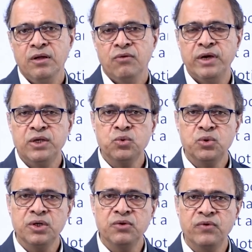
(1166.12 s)
When you
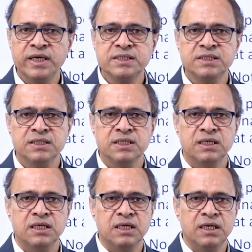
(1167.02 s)
invest
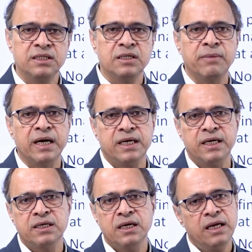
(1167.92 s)
in the
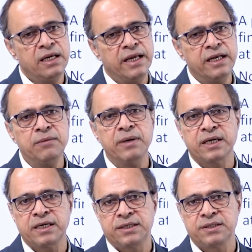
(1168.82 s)
market, in
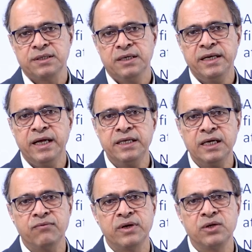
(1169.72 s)
any
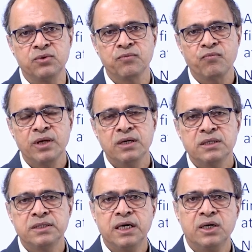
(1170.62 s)
avenue,
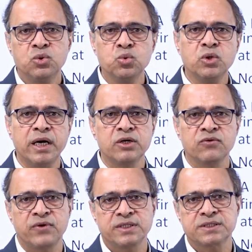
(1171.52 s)
there are two kinds
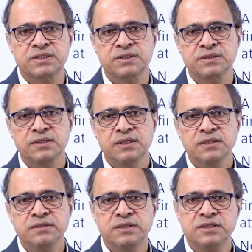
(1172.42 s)
of risks,
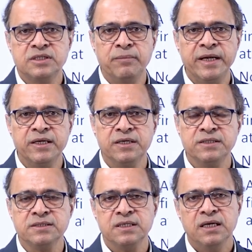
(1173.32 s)
systematic
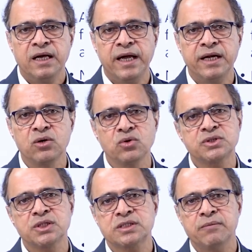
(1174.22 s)
risk and
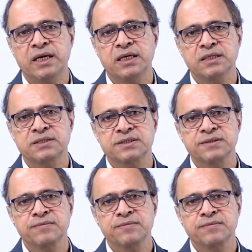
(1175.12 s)
non-systematic risk.